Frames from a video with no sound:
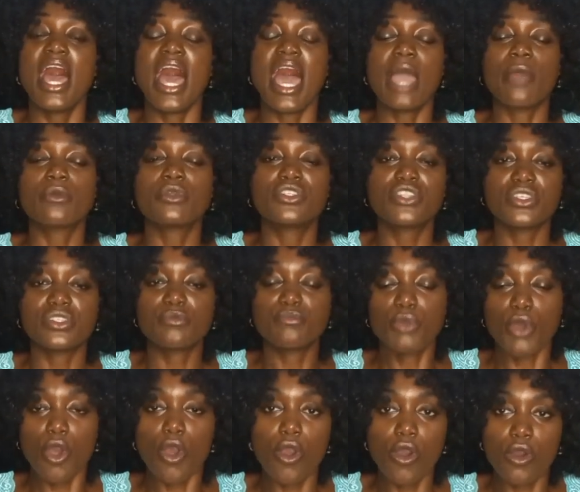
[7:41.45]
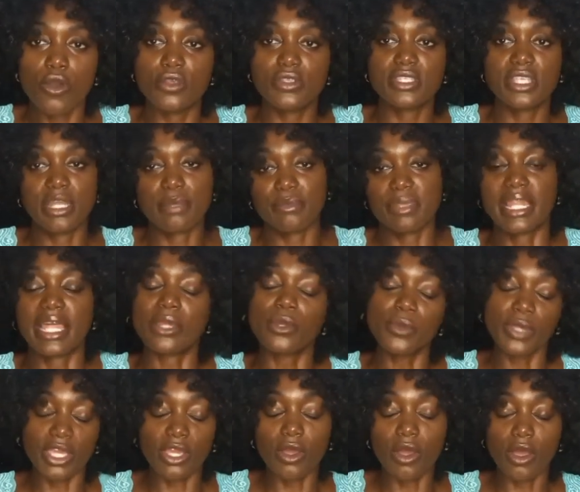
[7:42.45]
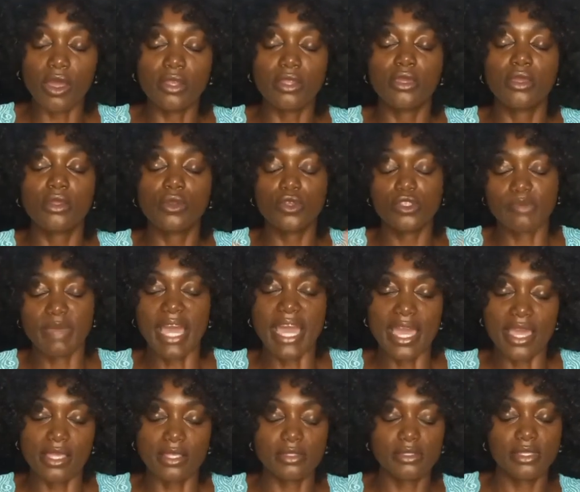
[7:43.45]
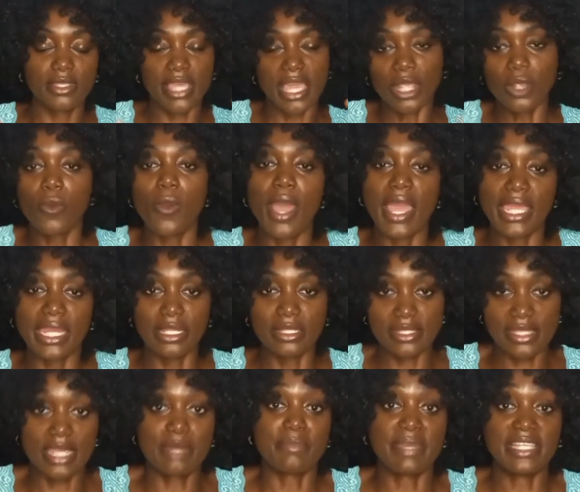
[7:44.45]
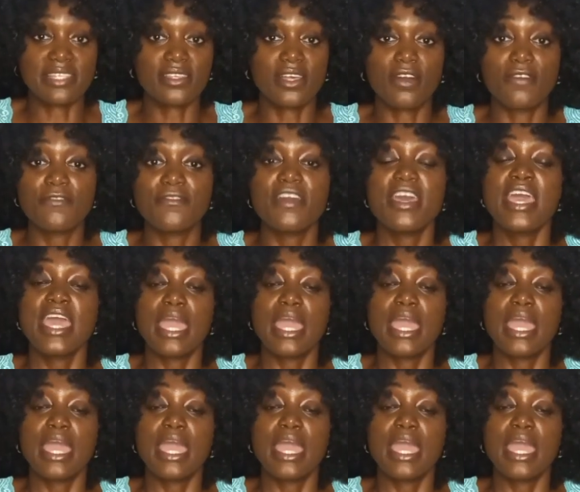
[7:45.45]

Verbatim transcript: I would just pause and be like, okay, God, close my eyes, get quiet inside myself,